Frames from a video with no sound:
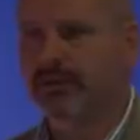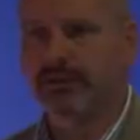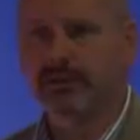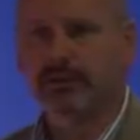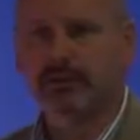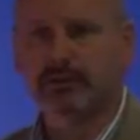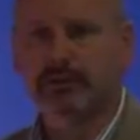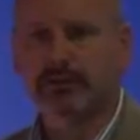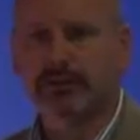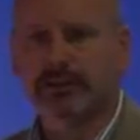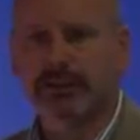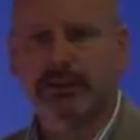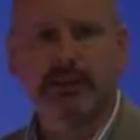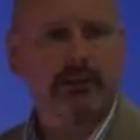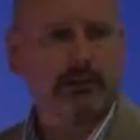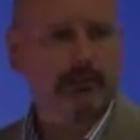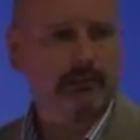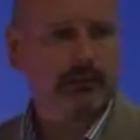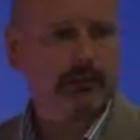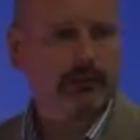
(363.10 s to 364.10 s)
Britain
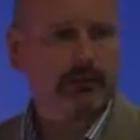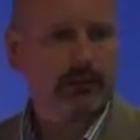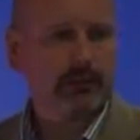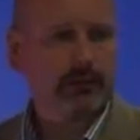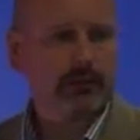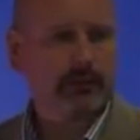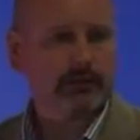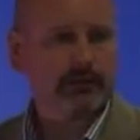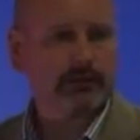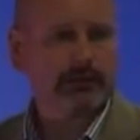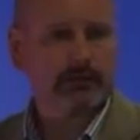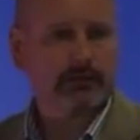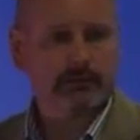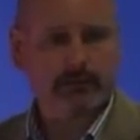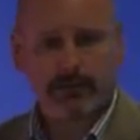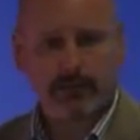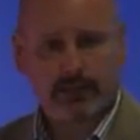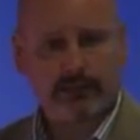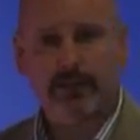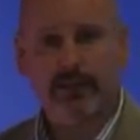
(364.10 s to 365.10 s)
team,
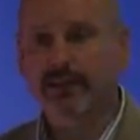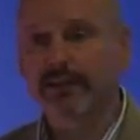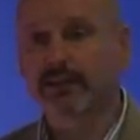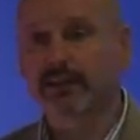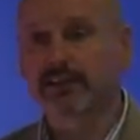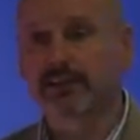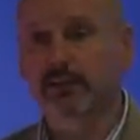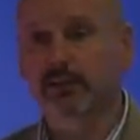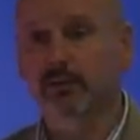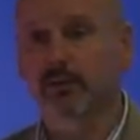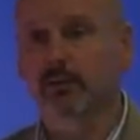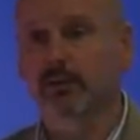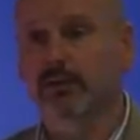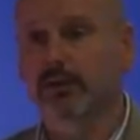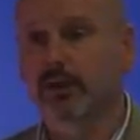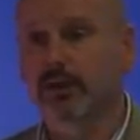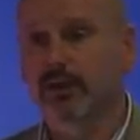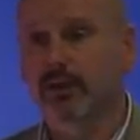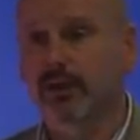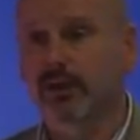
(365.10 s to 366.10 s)
athletics
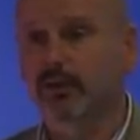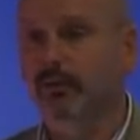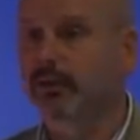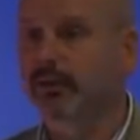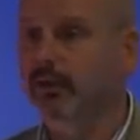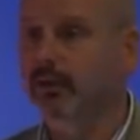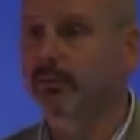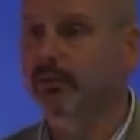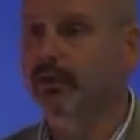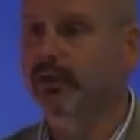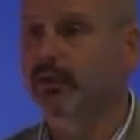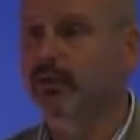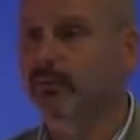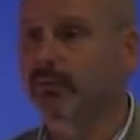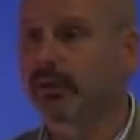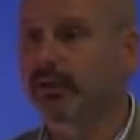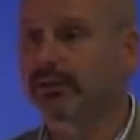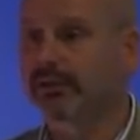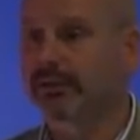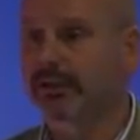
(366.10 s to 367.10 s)
squad, who were going to be
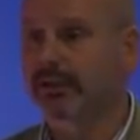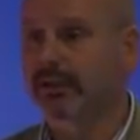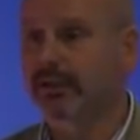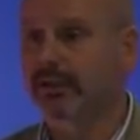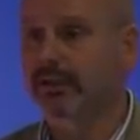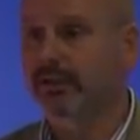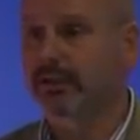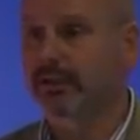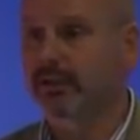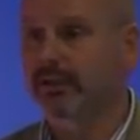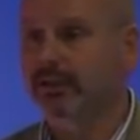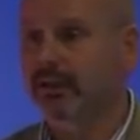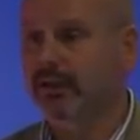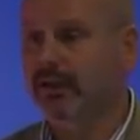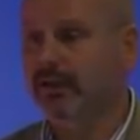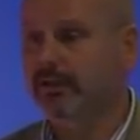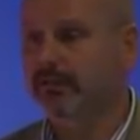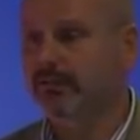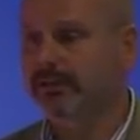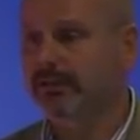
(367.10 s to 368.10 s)
competing in the
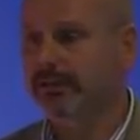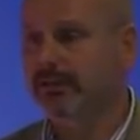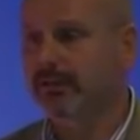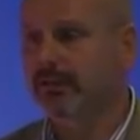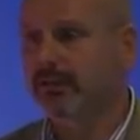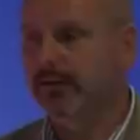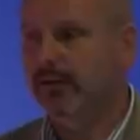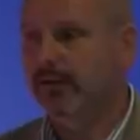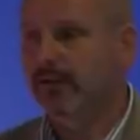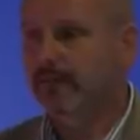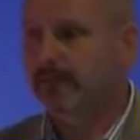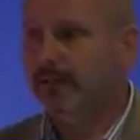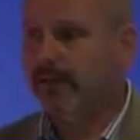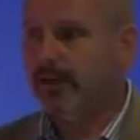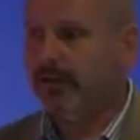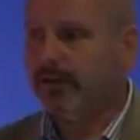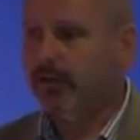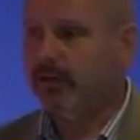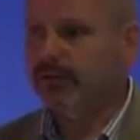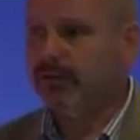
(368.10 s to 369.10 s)
Games.
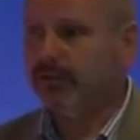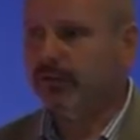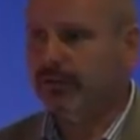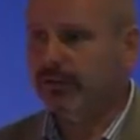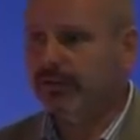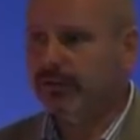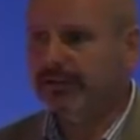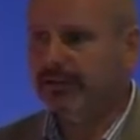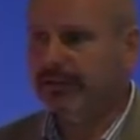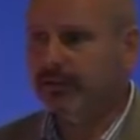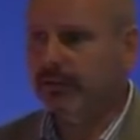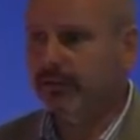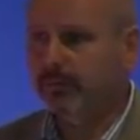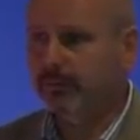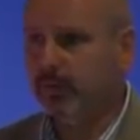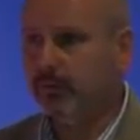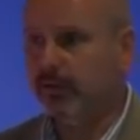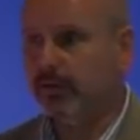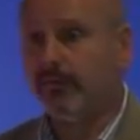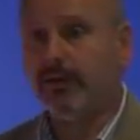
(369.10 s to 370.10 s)
And they were talking to
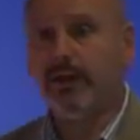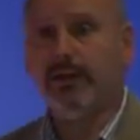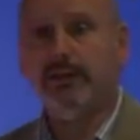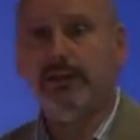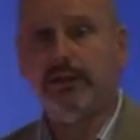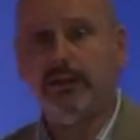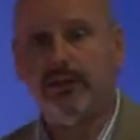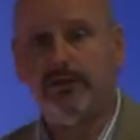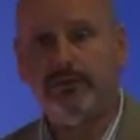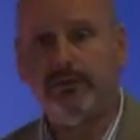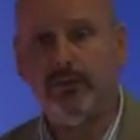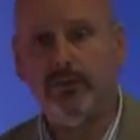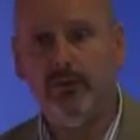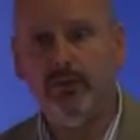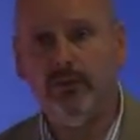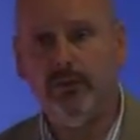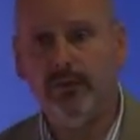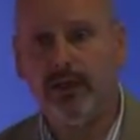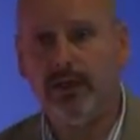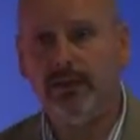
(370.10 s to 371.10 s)
Paula Radcliffe,
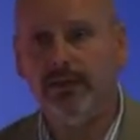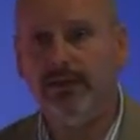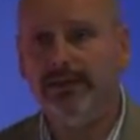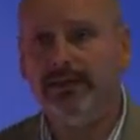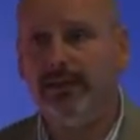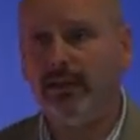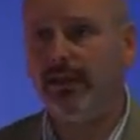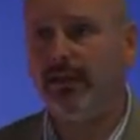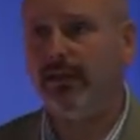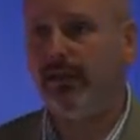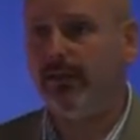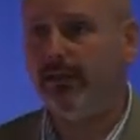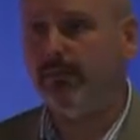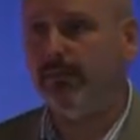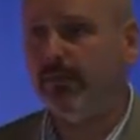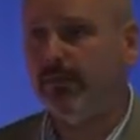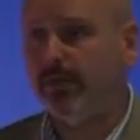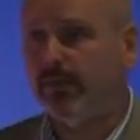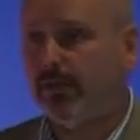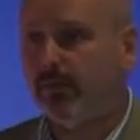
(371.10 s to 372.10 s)
who at the
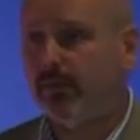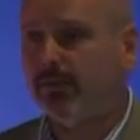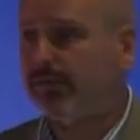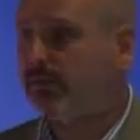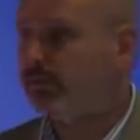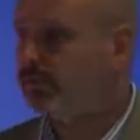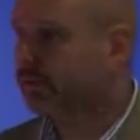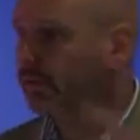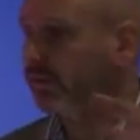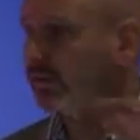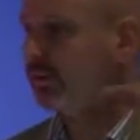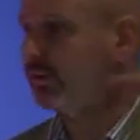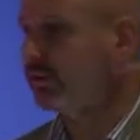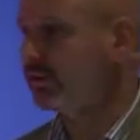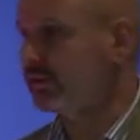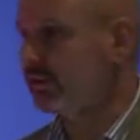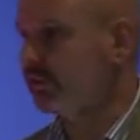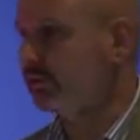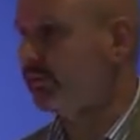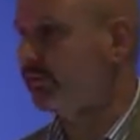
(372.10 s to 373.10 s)
time was really at
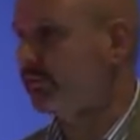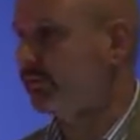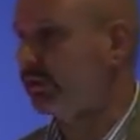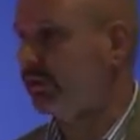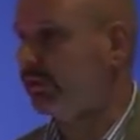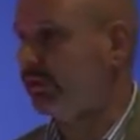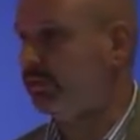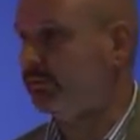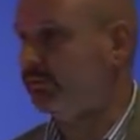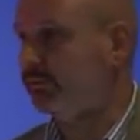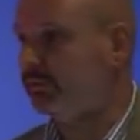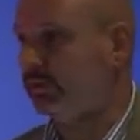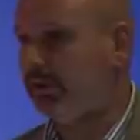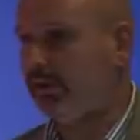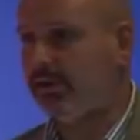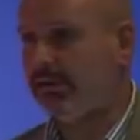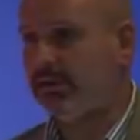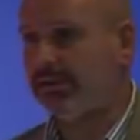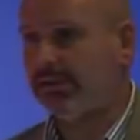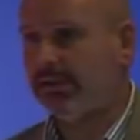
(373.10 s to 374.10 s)
the top of her game,
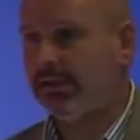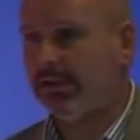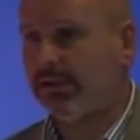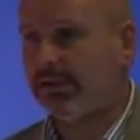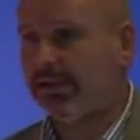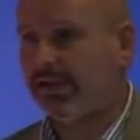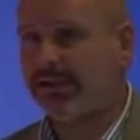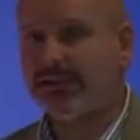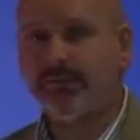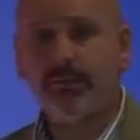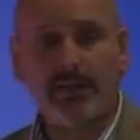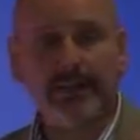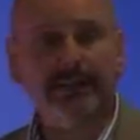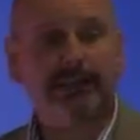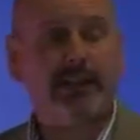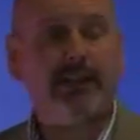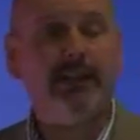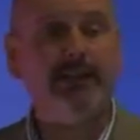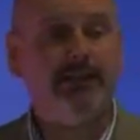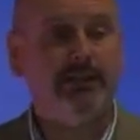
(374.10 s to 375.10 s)
and the
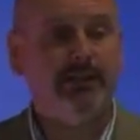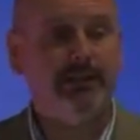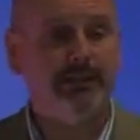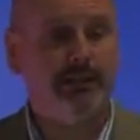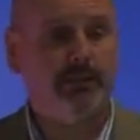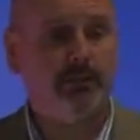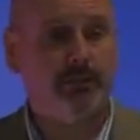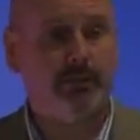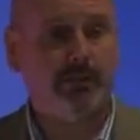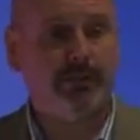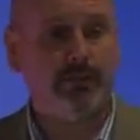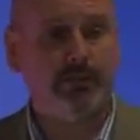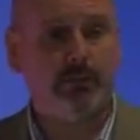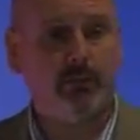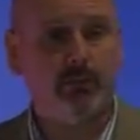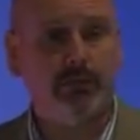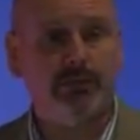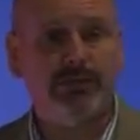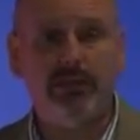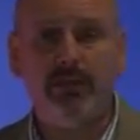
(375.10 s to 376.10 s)
expectations in
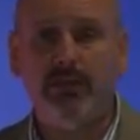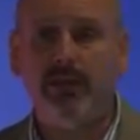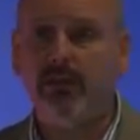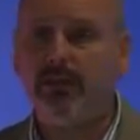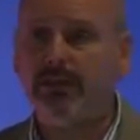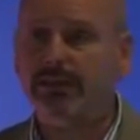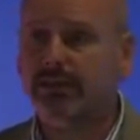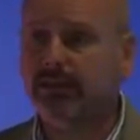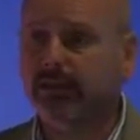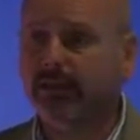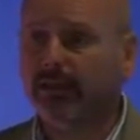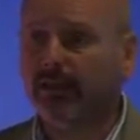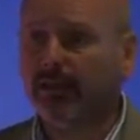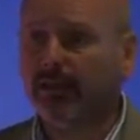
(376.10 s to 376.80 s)
Britain was not